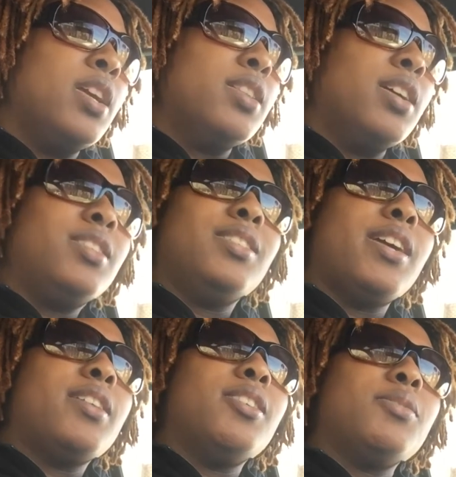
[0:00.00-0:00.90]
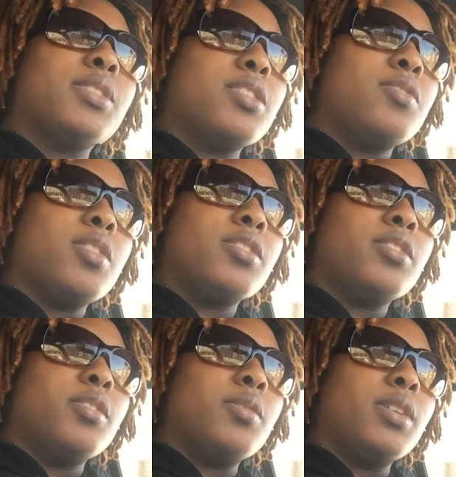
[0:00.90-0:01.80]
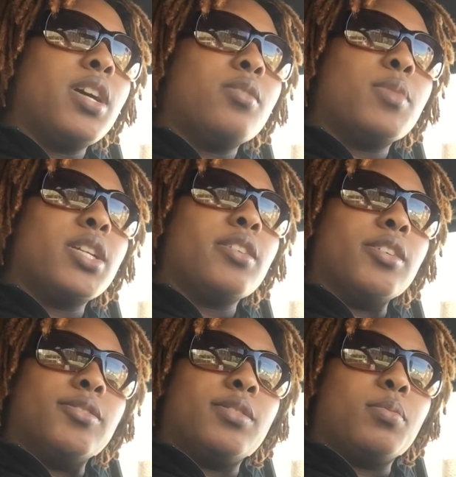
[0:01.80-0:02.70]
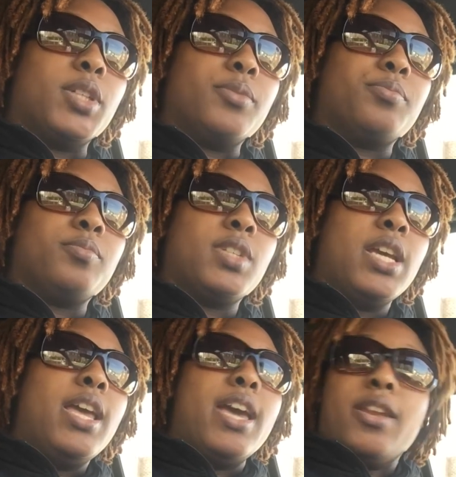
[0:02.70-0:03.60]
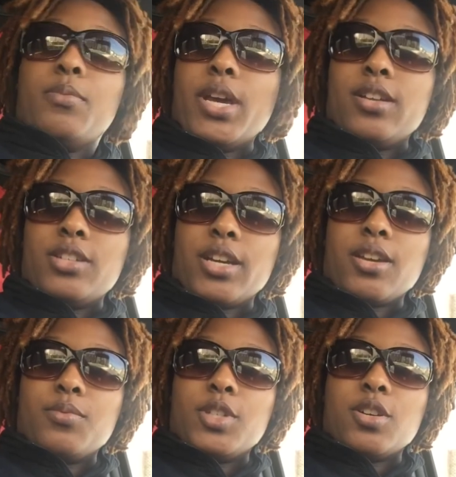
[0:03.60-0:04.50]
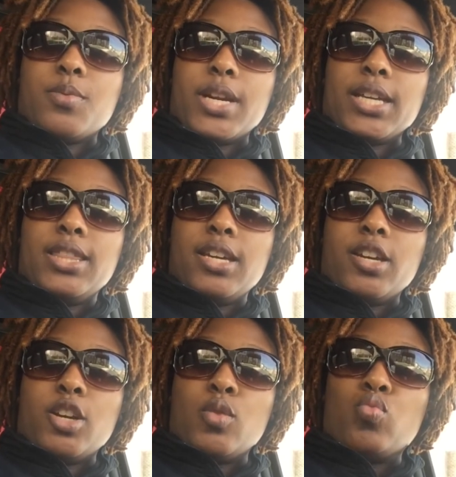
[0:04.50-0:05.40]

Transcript: The other day there was construction though, it got on my nerves, but anyway, I'll check in with y'all when I get there.